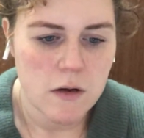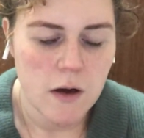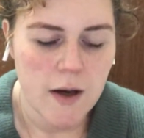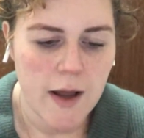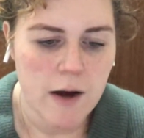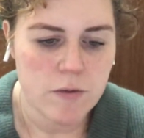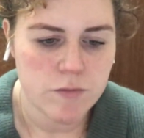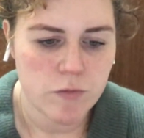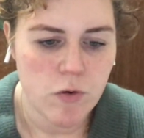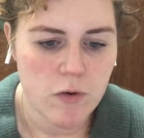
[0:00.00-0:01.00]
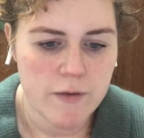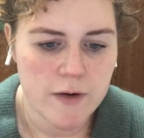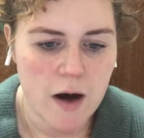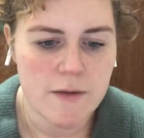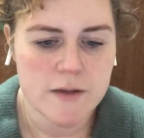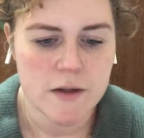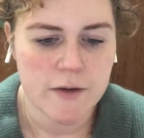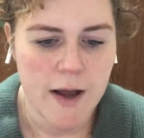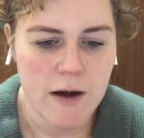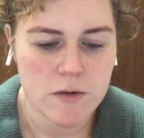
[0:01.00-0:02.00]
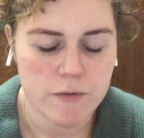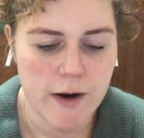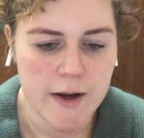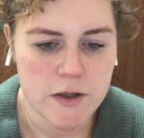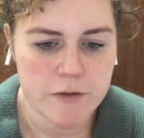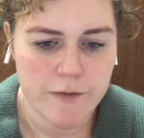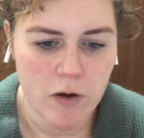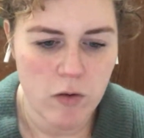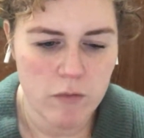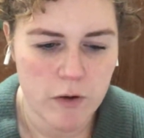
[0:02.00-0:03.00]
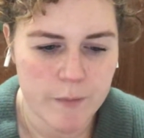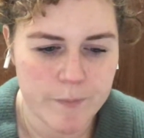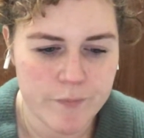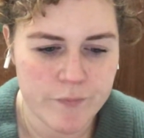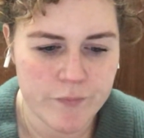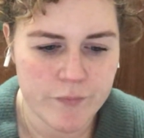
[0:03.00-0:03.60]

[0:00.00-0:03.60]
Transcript: A loud roar of laughter and outrage fill the room.